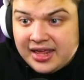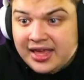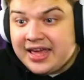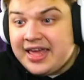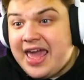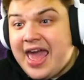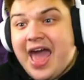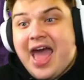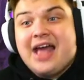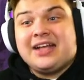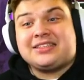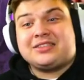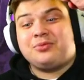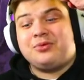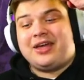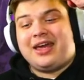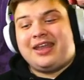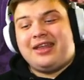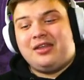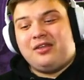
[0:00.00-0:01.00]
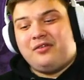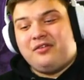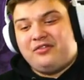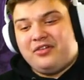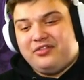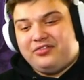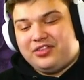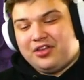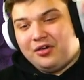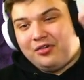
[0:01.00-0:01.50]
Yes, we get another
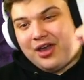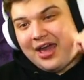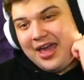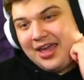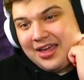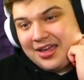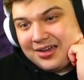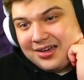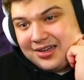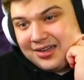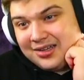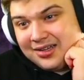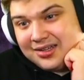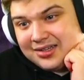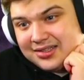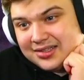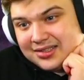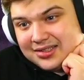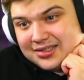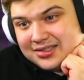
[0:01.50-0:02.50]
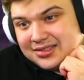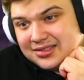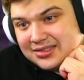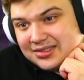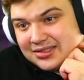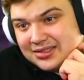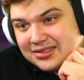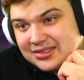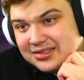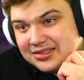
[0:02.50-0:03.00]
50. Okay, good.
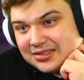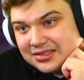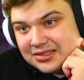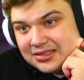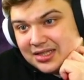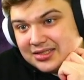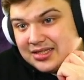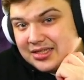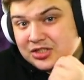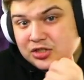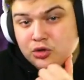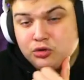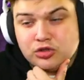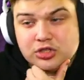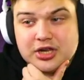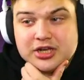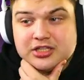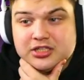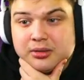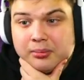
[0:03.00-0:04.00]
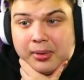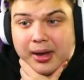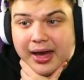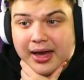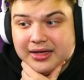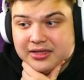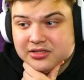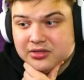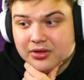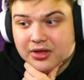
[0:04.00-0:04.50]
It says 200x to
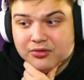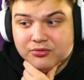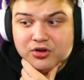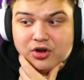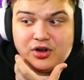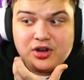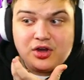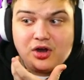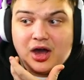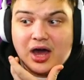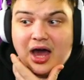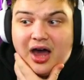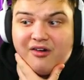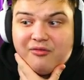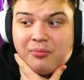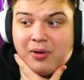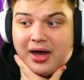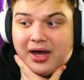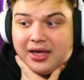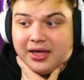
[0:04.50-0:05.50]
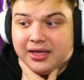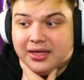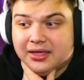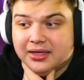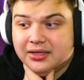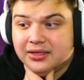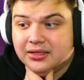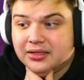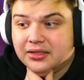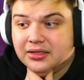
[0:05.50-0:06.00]
buy, so we already got half back.
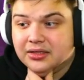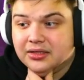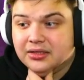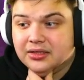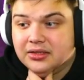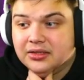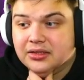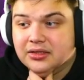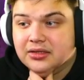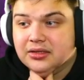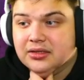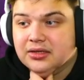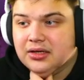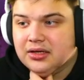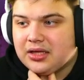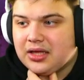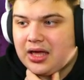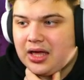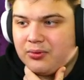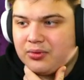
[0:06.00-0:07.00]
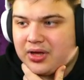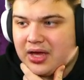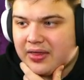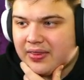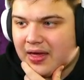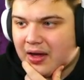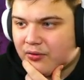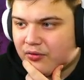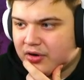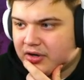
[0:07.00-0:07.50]
Okay, we get
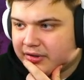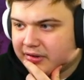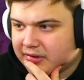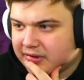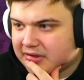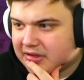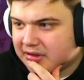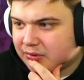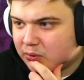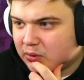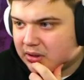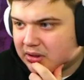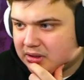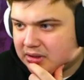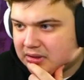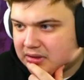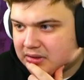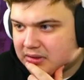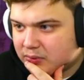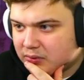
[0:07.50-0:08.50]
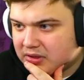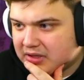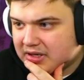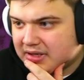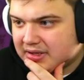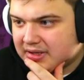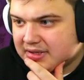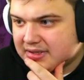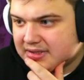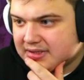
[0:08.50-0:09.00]
that reel. Will we hit
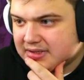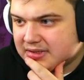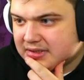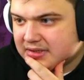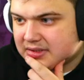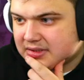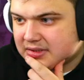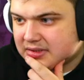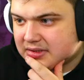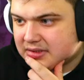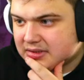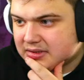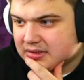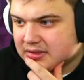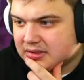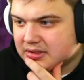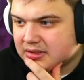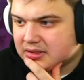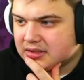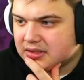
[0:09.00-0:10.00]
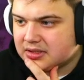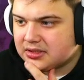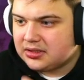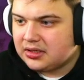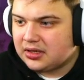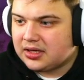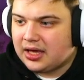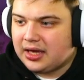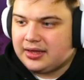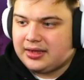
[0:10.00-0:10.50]
this?
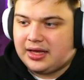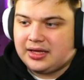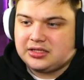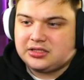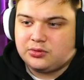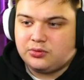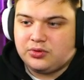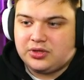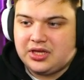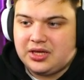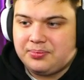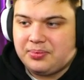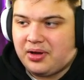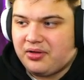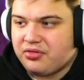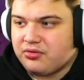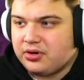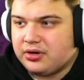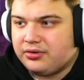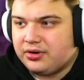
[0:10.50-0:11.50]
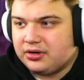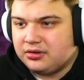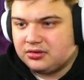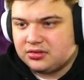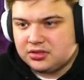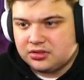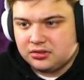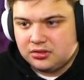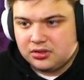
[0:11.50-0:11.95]
Okay, nice. So we keep our three reels. Good.